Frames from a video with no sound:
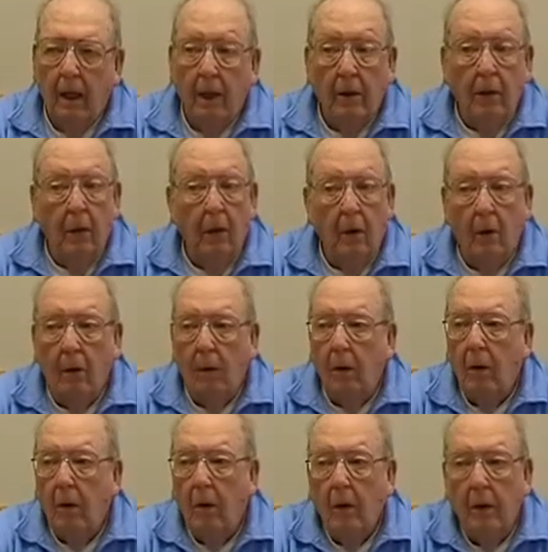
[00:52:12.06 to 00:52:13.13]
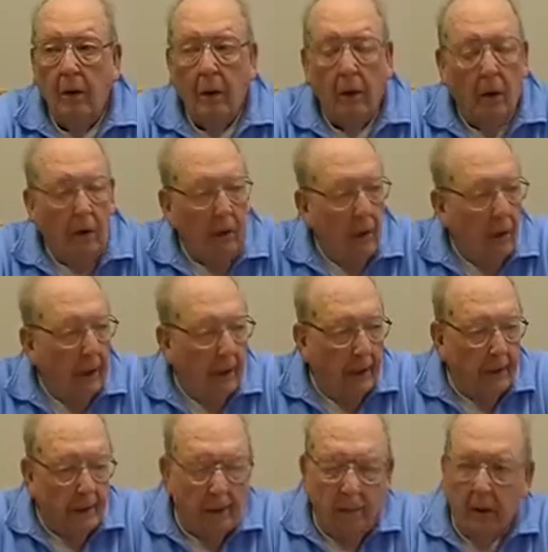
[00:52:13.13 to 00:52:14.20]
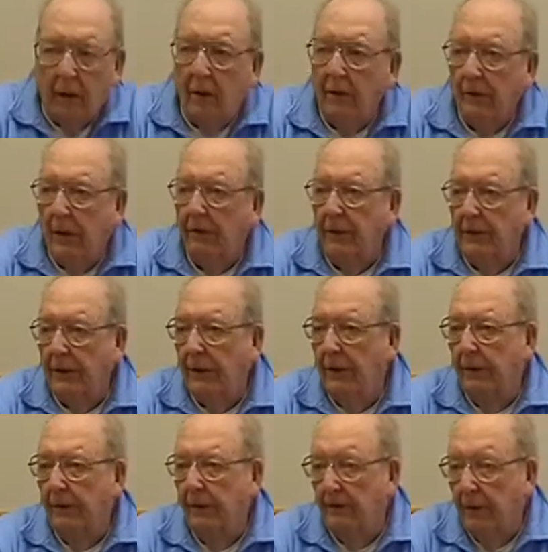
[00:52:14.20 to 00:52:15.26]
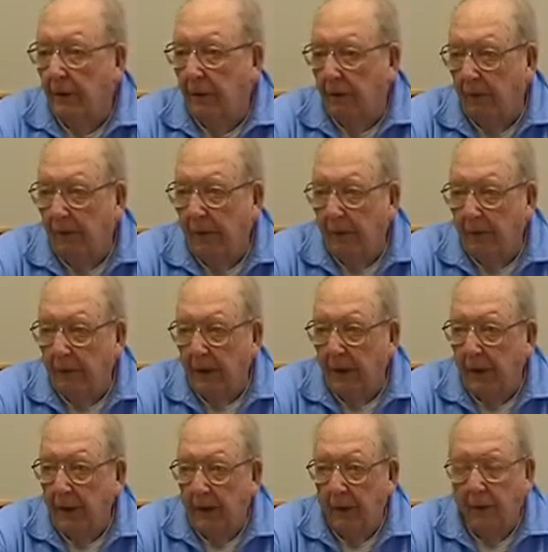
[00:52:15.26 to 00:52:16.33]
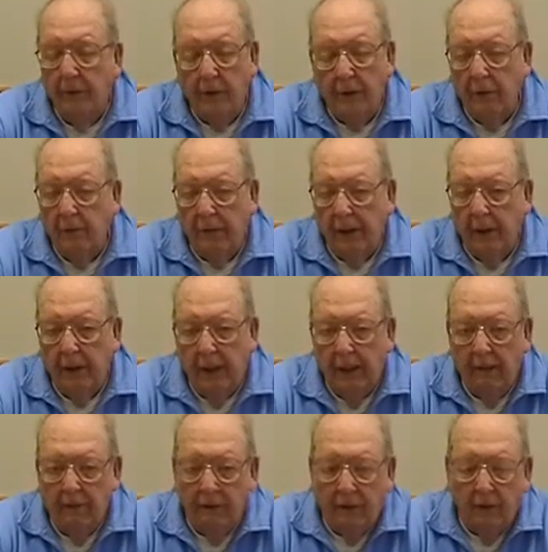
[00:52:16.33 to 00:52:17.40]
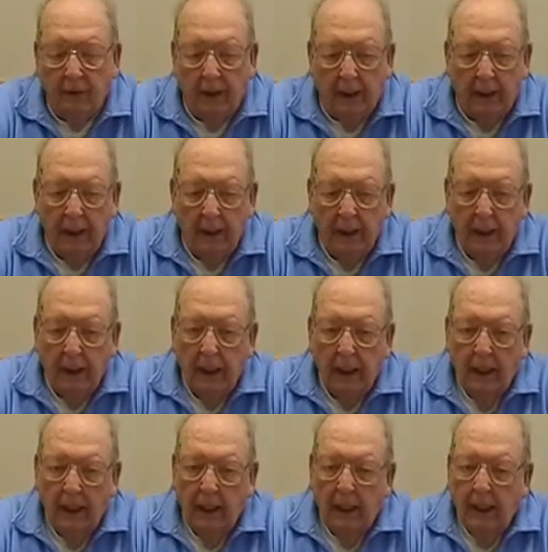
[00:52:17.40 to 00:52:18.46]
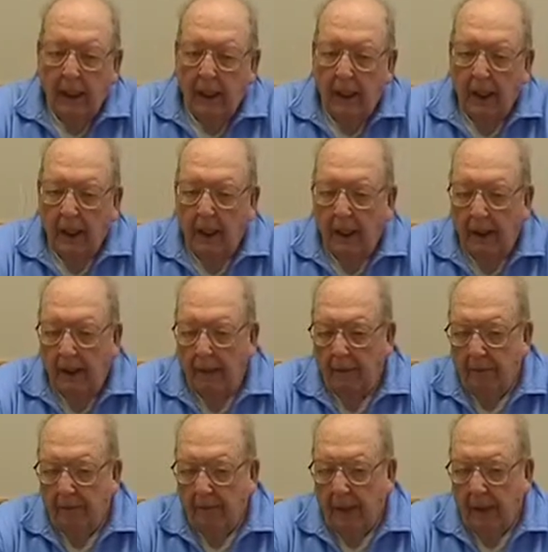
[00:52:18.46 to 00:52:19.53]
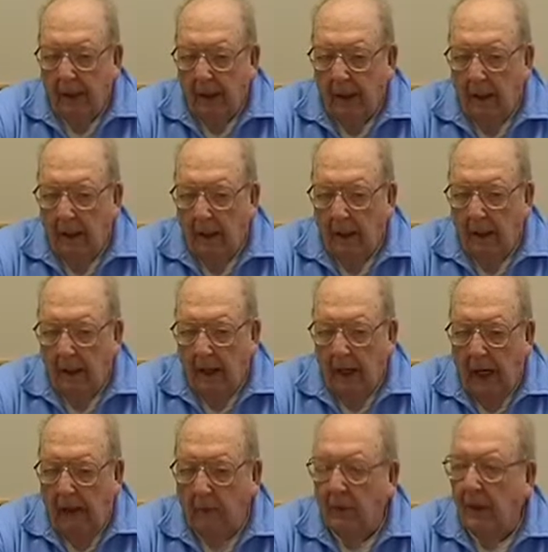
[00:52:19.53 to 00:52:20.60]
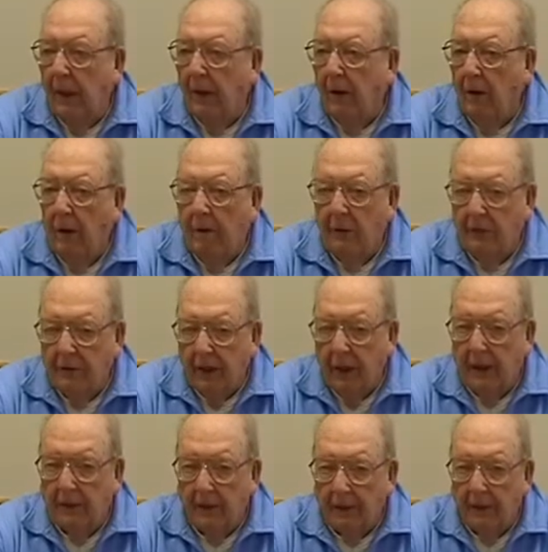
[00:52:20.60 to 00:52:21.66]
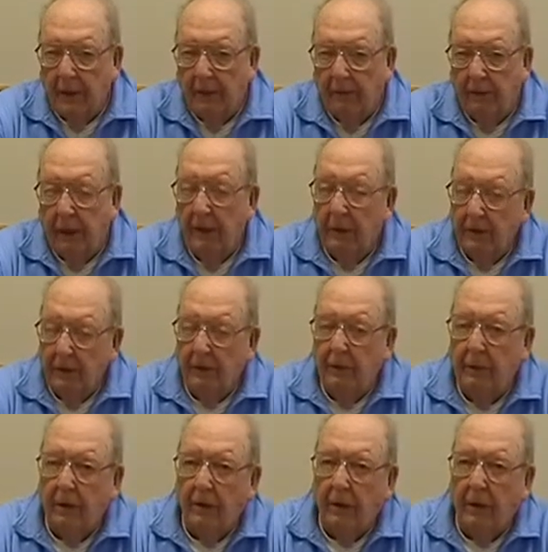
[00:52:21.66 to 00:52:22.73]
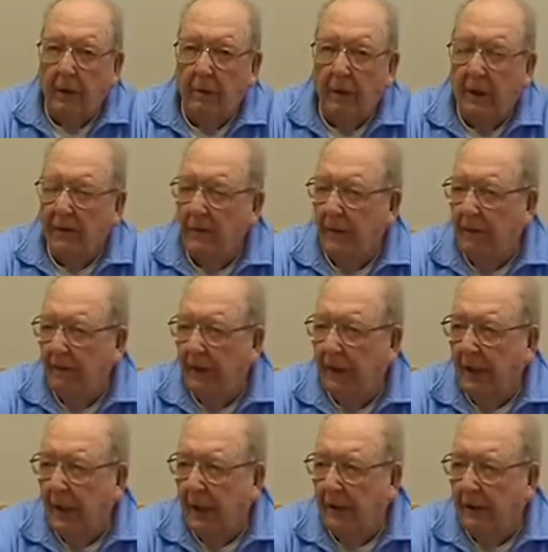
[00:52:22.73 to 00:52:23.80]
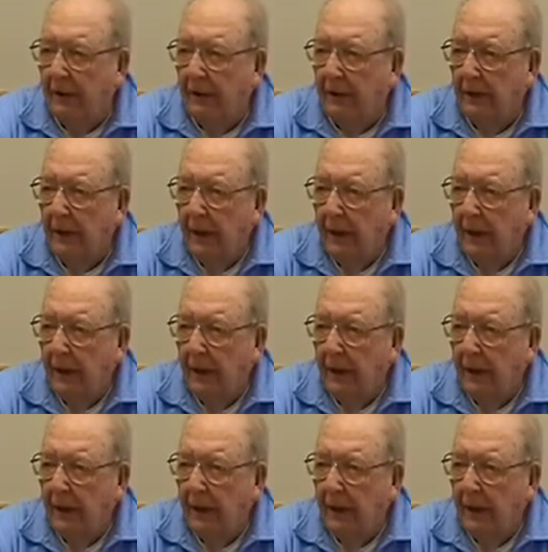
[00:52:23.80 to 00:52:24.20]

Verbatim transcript: basic? No, no, you didn't have to no do I did because I was in the reserve, you see. The reserves didn't have to train. Uh, after getting all my shots and stuff like that, which, which took about seven days